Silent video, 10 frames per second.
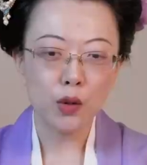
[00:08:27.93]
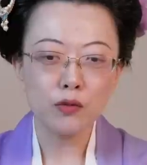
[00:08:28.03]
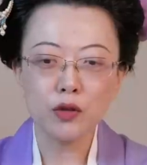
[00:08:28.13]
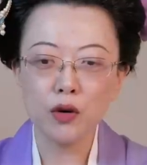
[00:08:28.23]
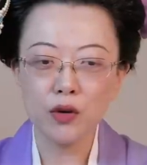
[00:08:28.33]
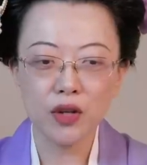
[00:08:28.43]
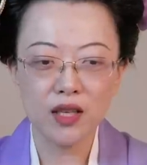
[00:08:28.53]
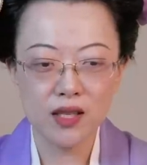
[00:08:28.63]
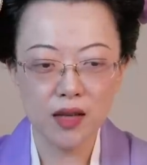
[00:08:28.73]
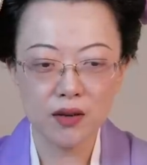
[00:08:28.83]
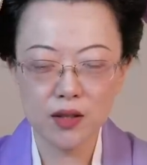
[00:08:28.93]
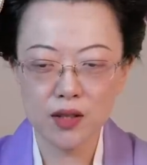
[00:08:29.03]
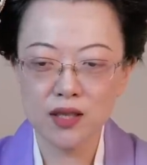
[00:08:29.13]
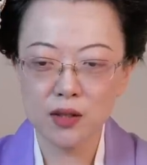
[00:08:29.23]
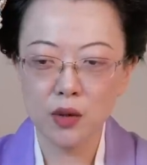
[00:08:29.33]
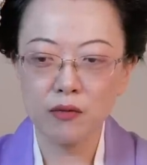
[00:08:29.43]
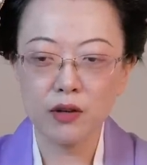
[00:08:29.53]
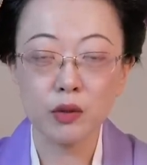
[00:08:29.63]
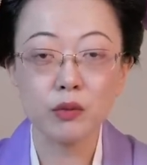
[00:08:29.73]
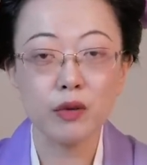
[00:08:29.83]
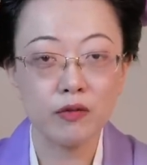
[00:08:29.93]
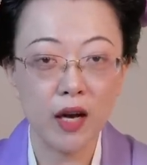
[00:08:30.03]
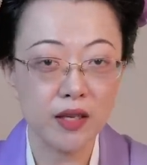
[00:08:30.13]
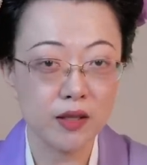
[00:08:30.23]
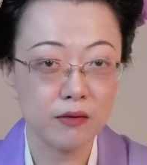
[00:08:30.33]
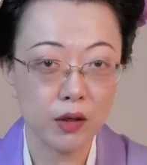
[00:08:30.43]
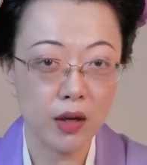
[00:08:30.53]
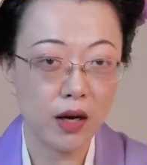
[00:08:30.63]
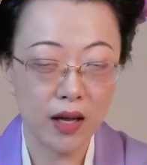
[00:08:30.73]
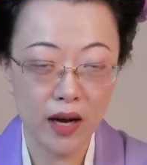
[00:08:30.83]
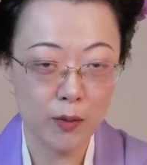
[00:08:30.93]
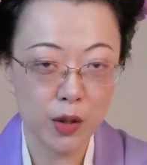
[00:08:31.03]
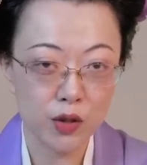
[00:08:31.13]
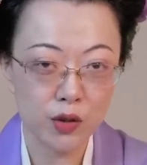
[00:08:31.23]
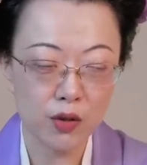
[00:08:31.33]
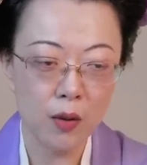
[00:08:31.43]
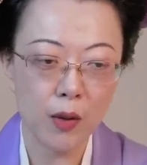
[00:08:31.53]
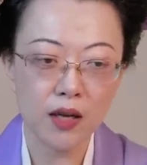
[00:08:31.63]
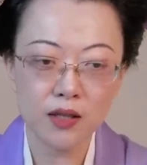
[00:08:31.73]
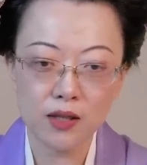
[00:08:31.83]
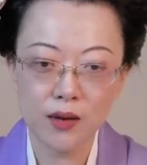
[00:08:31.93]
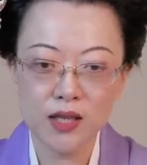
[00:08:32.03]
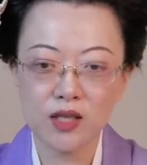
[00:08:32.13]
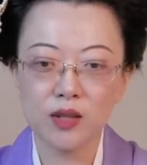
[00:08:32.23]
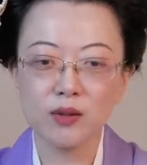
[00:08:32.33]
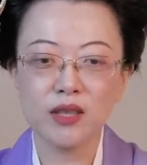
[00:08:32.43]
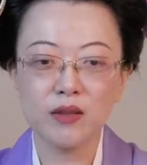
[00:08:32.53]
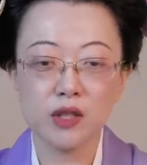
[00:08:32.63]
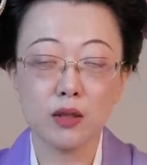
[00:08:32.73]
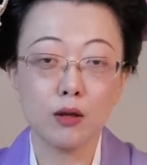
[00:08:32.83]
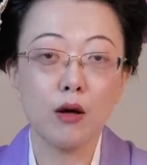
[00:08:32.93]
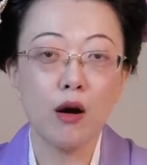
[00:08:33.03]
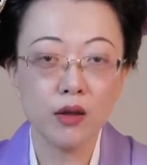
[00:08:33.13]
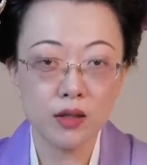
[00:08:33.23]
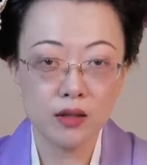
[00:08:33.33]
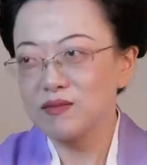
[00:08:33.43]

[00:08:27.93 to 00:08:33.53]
Overall, you can tell this is not a very refined and very high budget drama, so it still leaves a lot